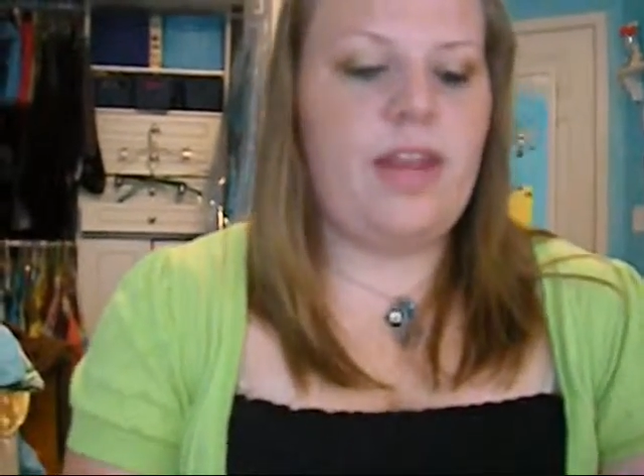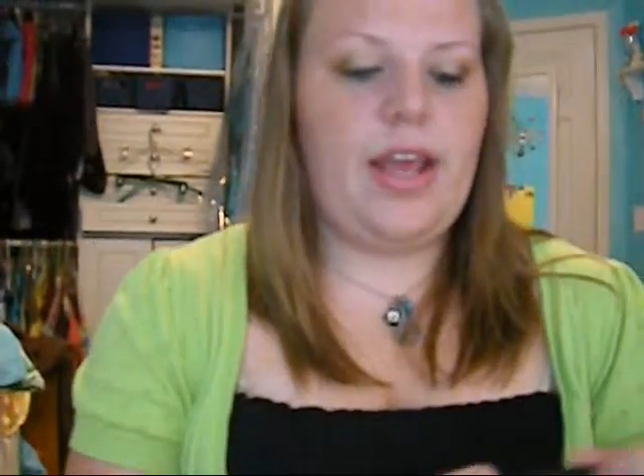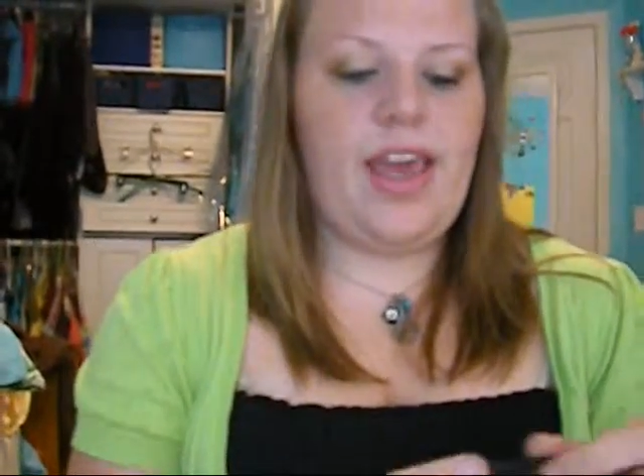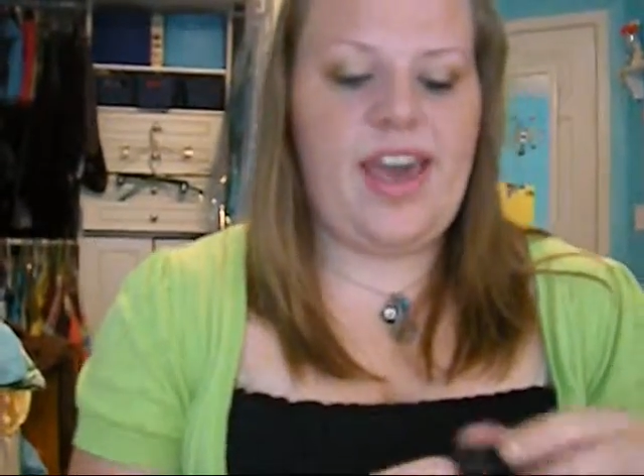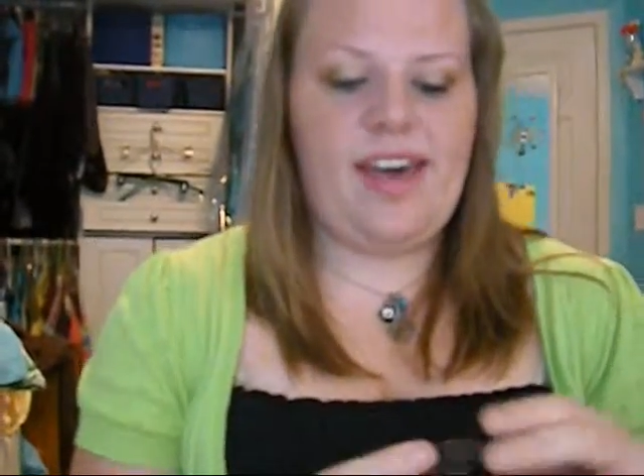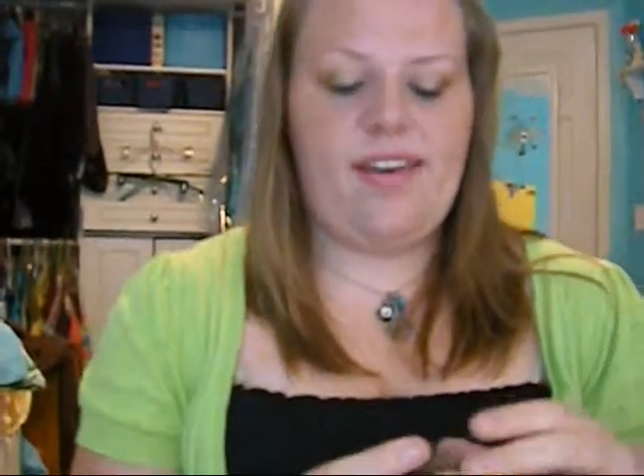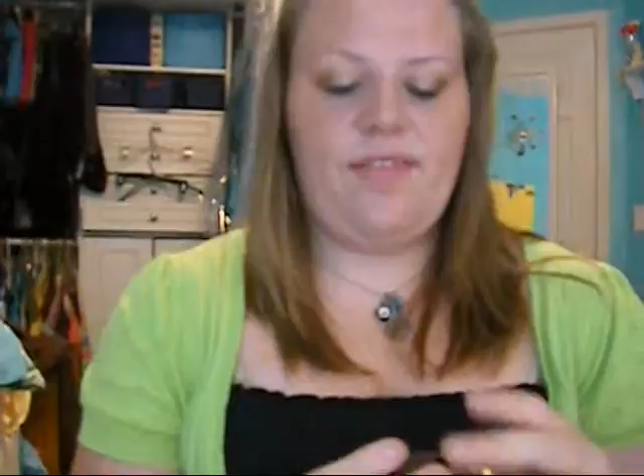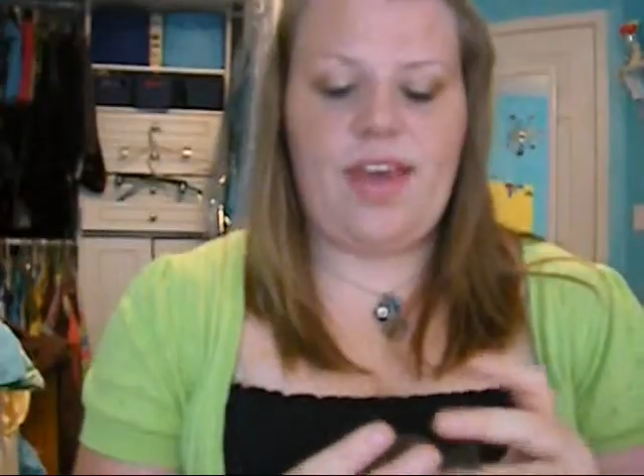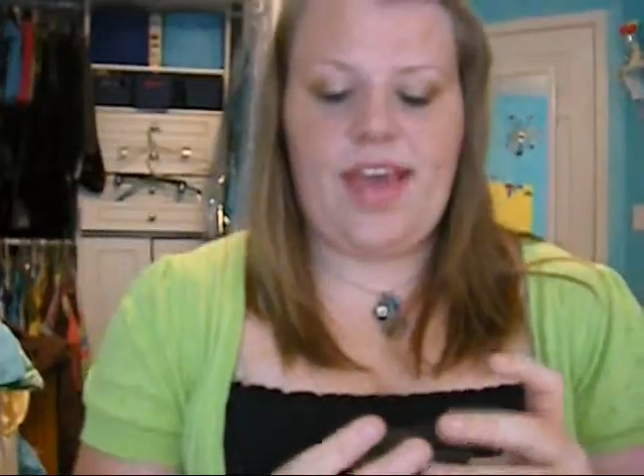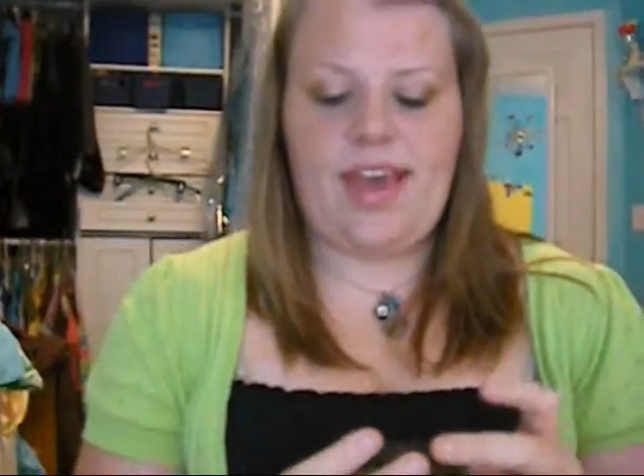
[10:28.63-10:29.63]
Then I
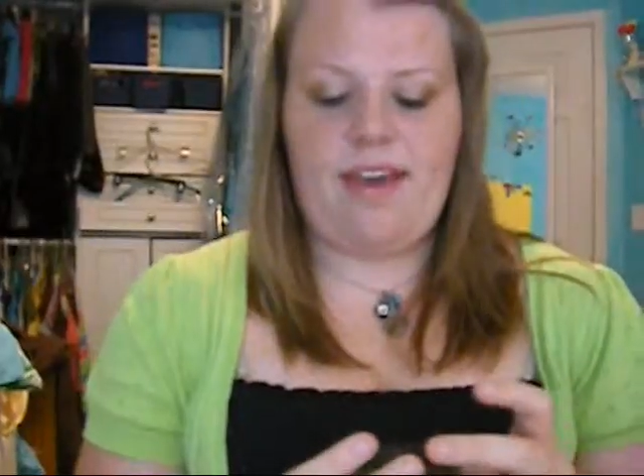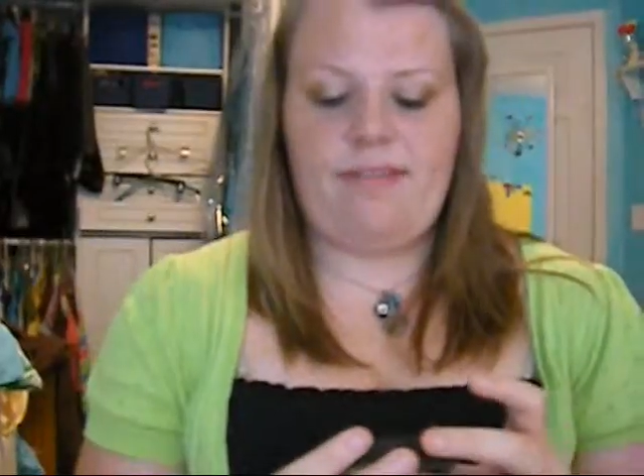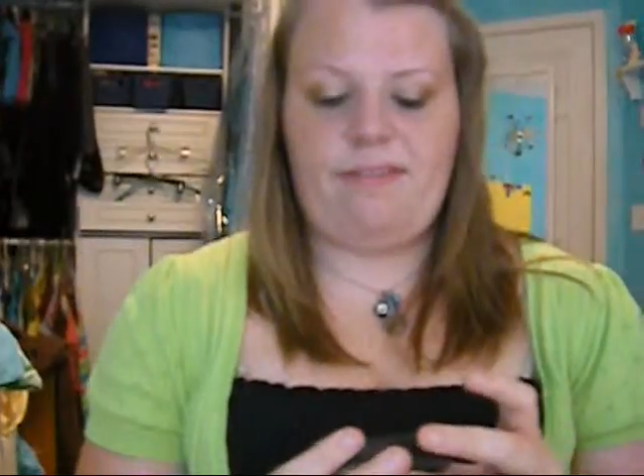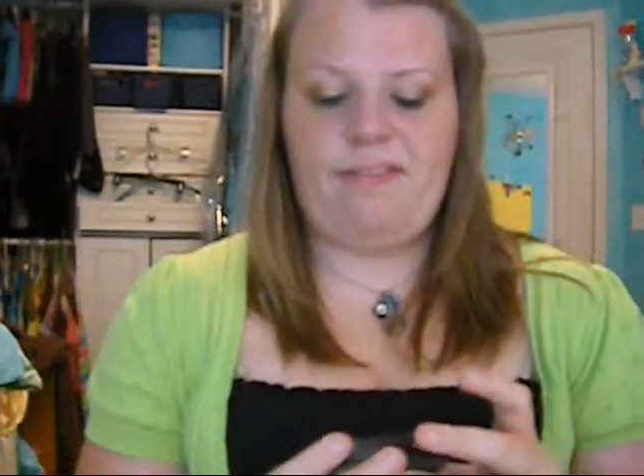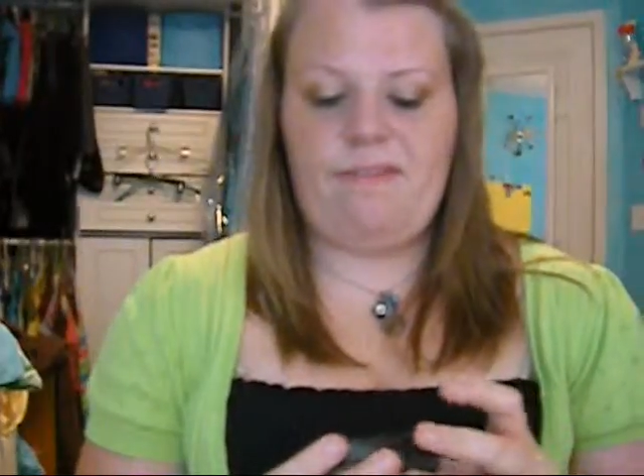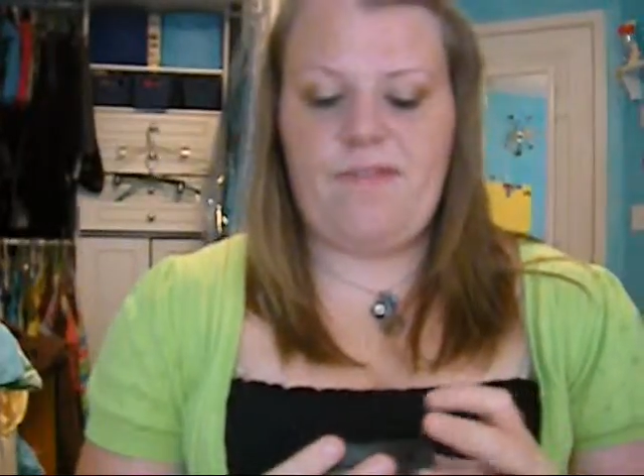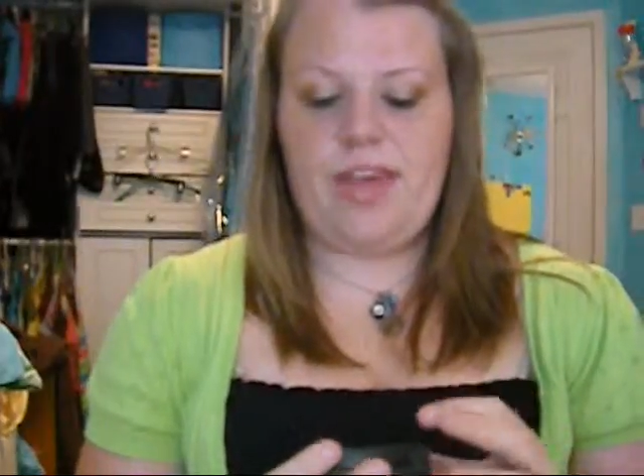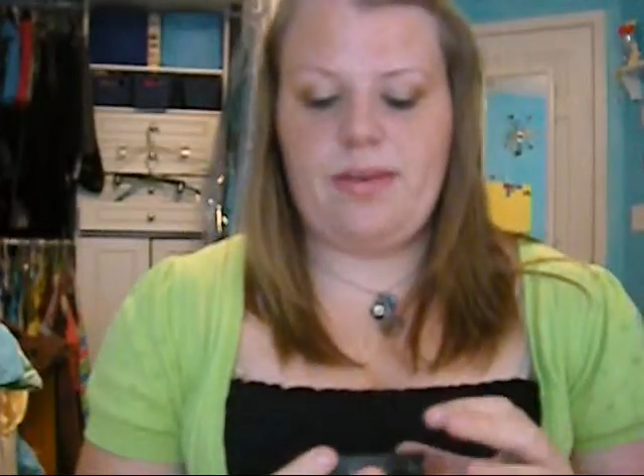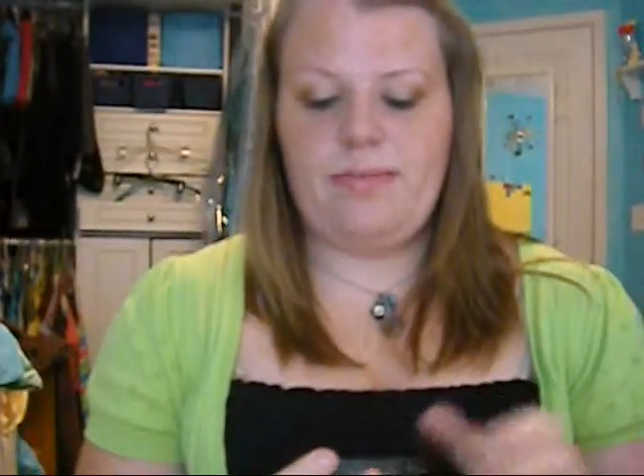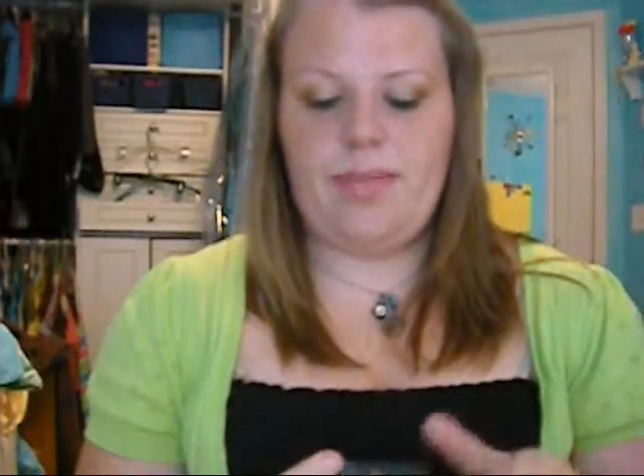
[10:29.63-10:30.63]
have a
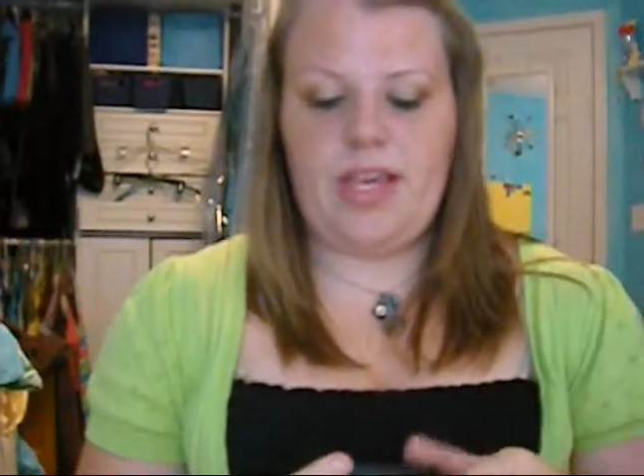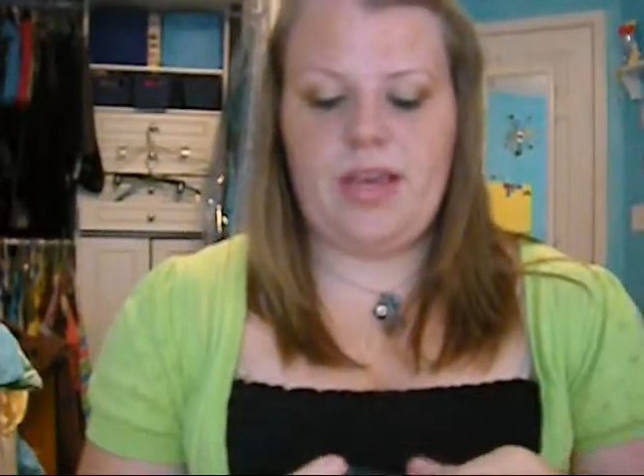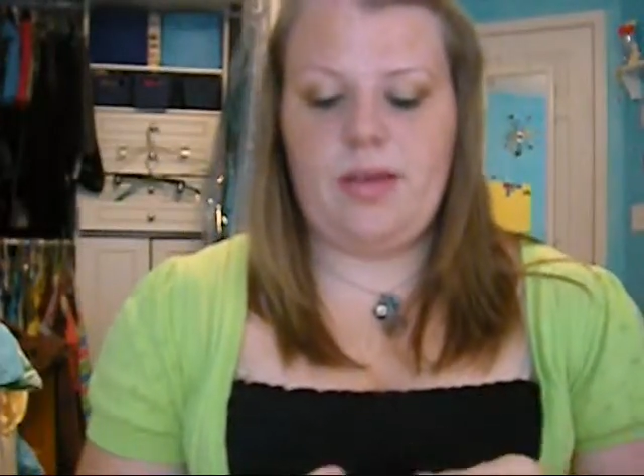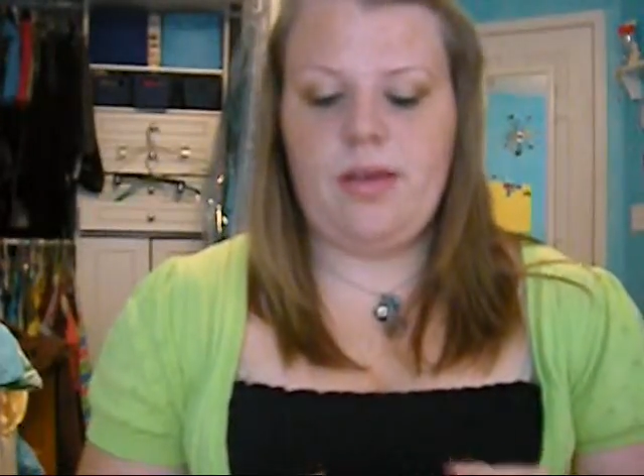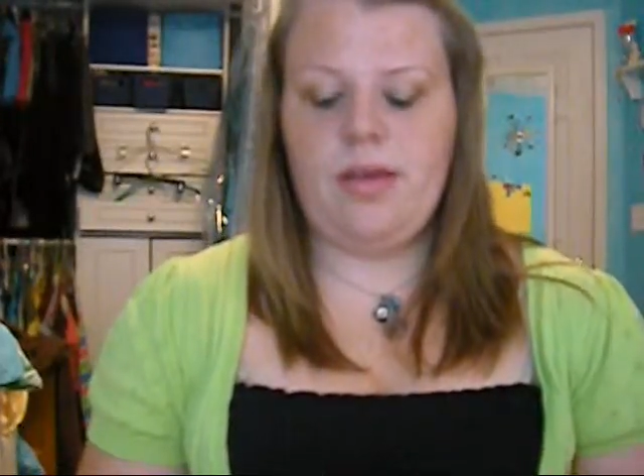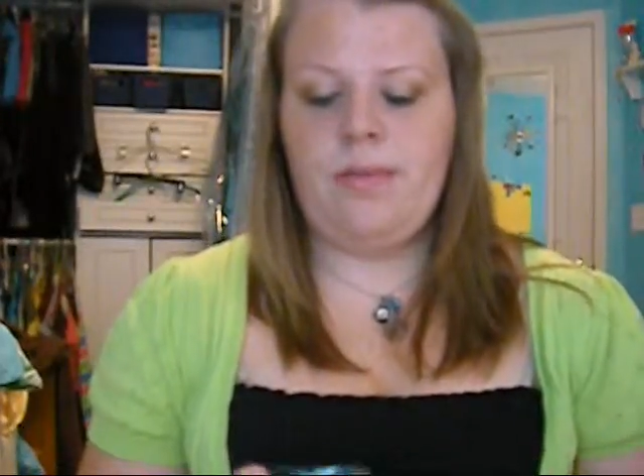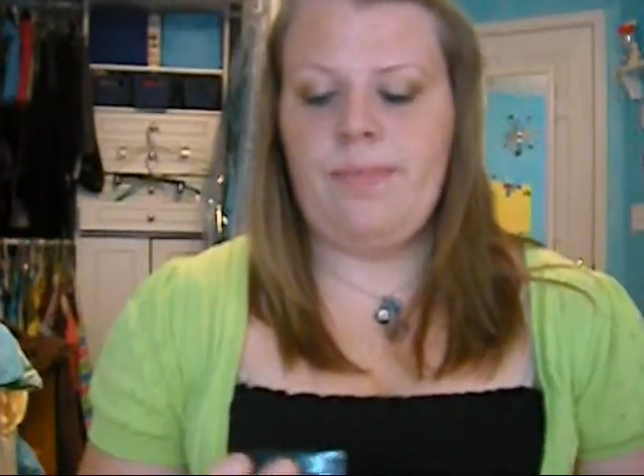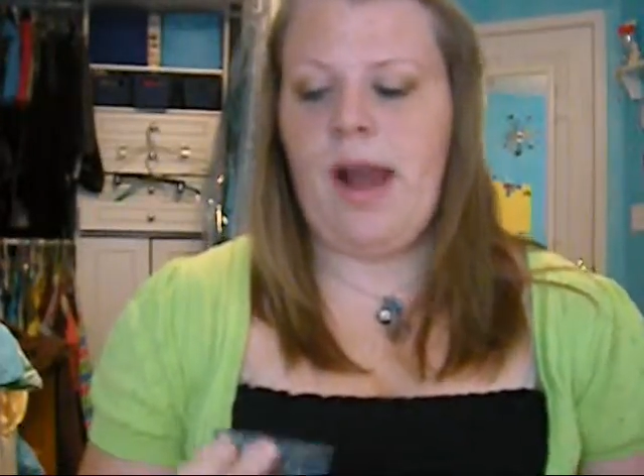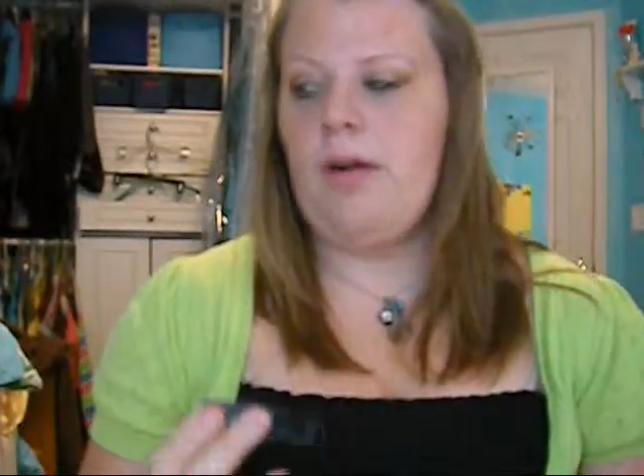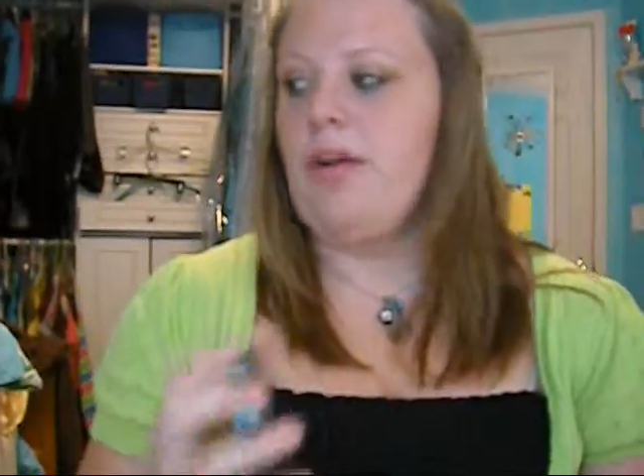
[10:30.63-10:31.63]
Fit Me
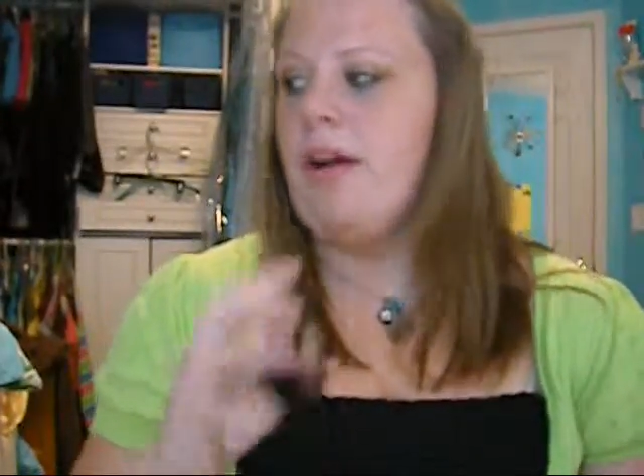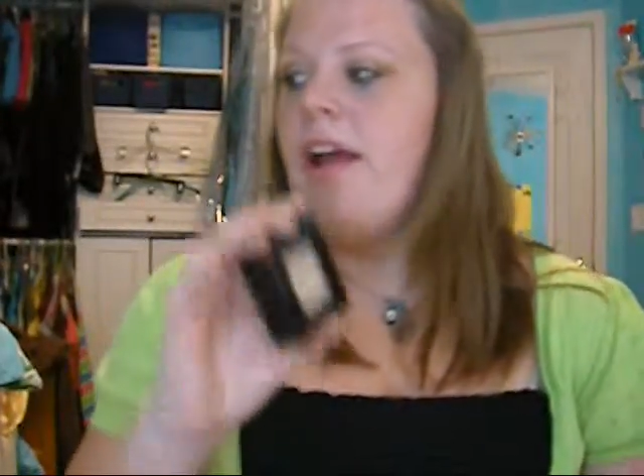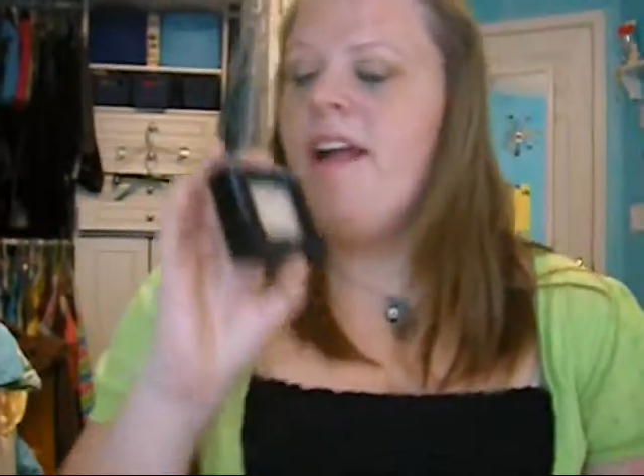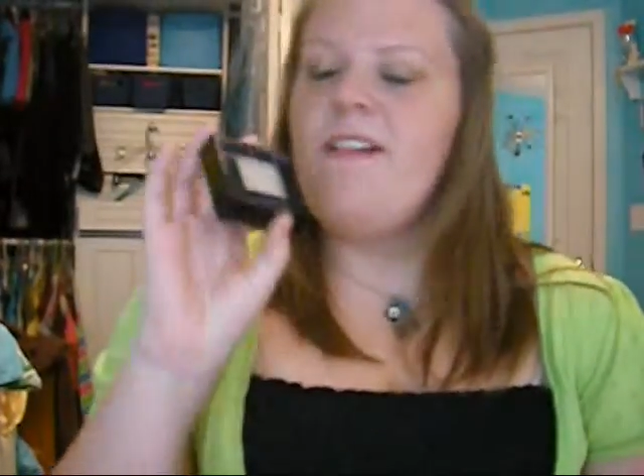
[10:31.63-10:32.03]
powder.